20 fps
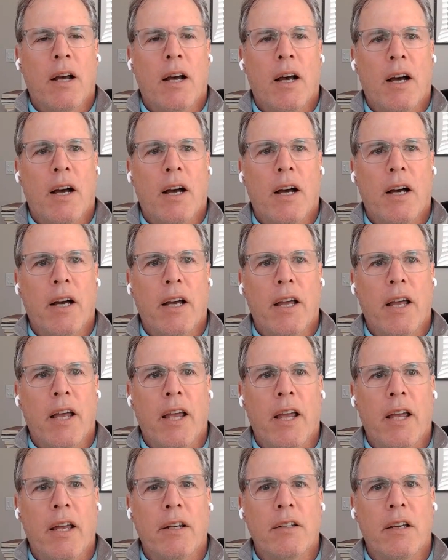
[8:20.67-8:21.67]

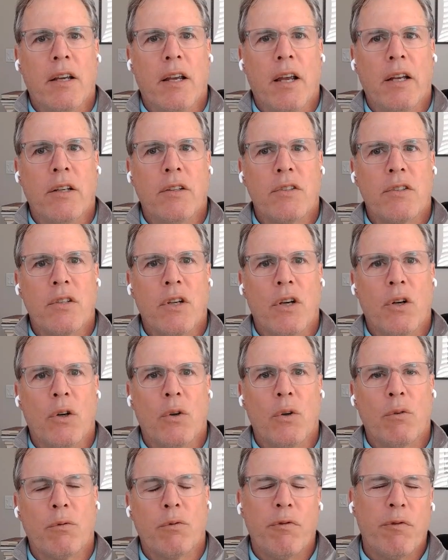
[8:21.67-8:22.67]
And
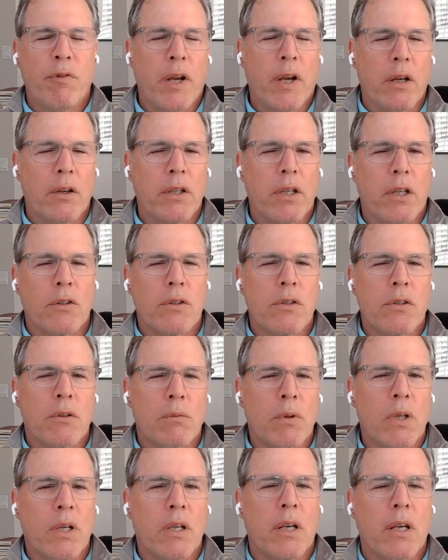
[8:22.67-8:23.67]
so failure
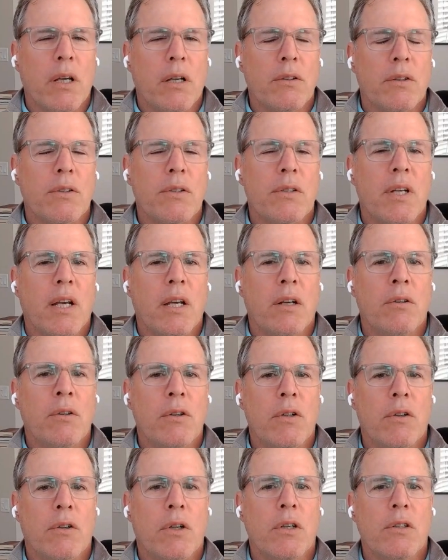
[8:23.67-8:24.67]
to really understand who
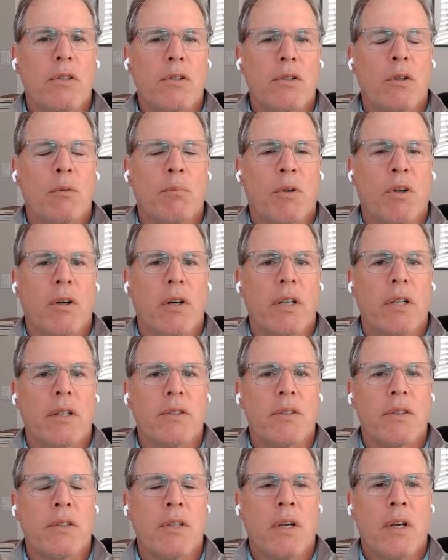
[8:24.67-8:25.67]
your consumer
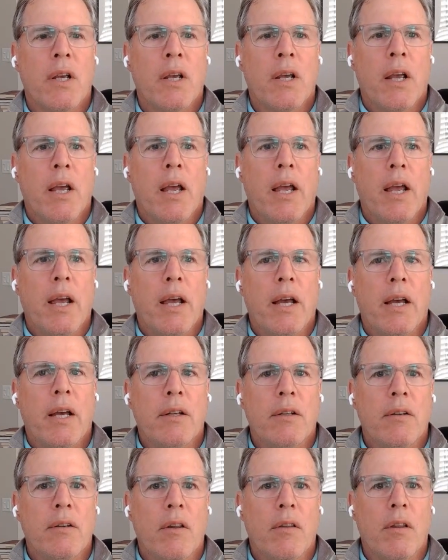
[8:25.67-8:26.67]
is
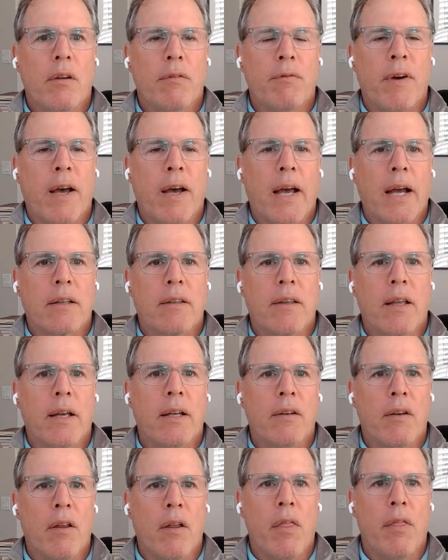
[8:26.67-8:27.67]
and the fact
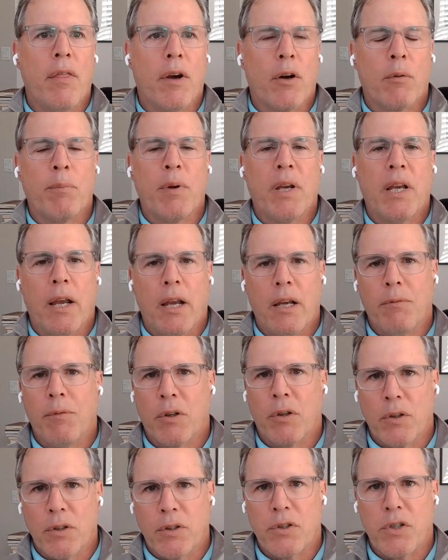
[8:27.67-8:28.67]
that their
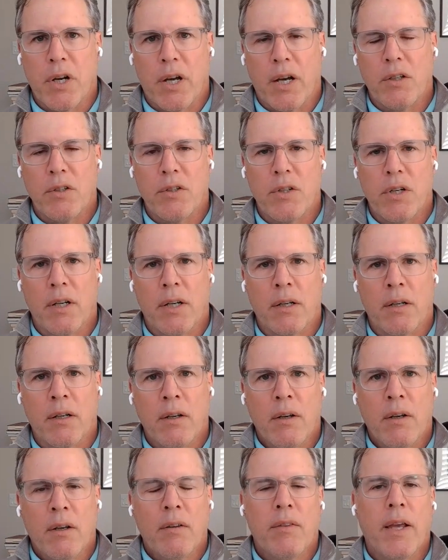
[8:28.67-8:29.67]
behavior is changing,
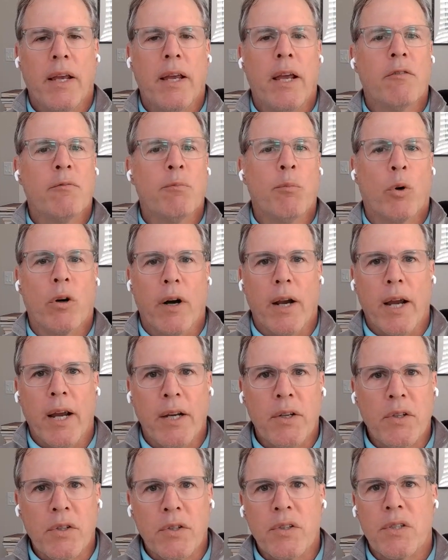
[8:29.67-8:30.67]
they have more
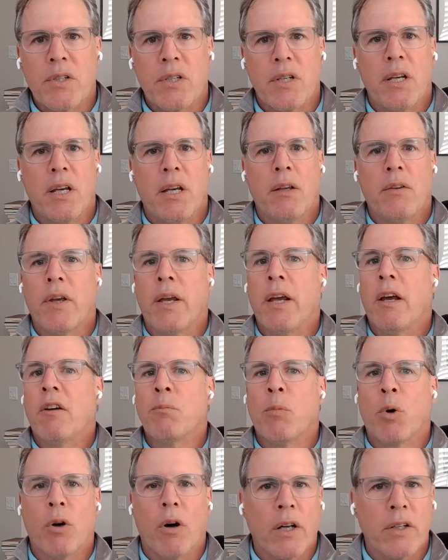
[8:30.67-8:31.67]
agency, they have
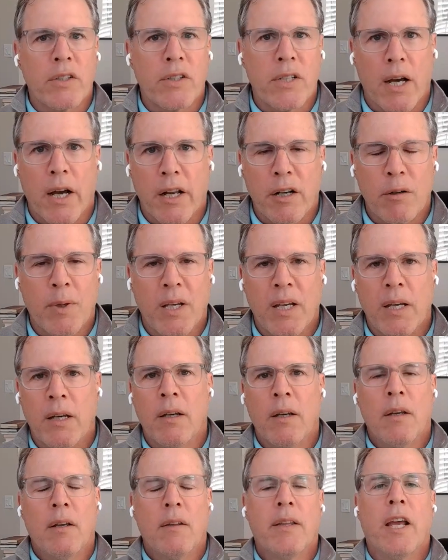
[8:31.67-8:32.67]
more
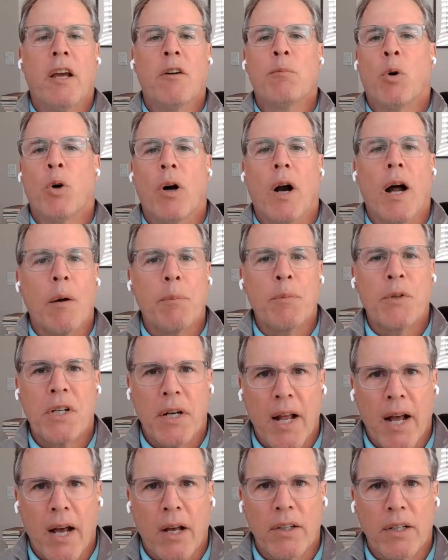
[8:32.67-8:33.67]
autonomy, they have more
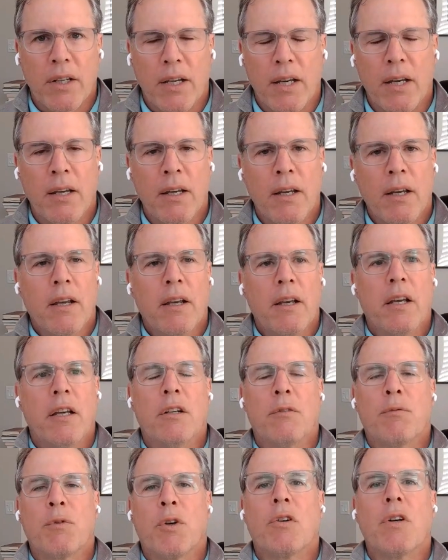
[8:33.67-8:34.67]
optionality. And
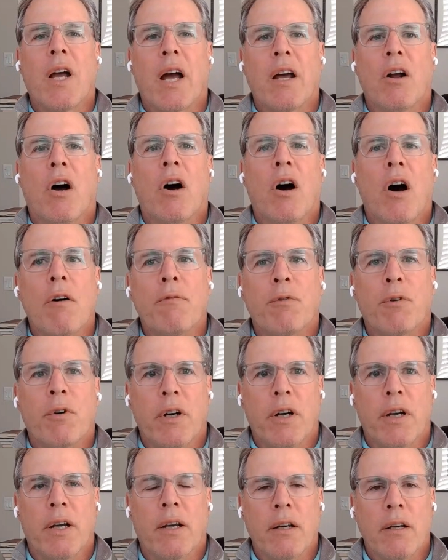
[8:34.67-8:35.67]
if you're not
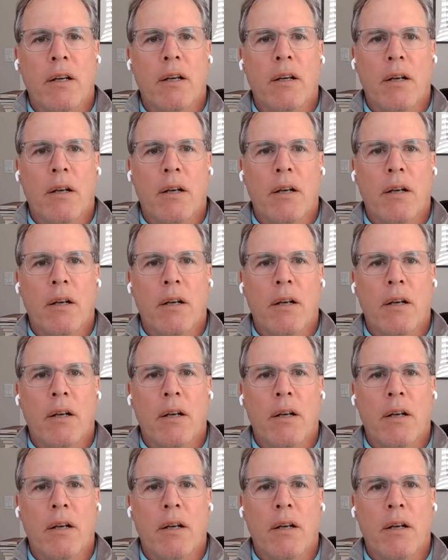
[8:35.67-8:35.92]
offering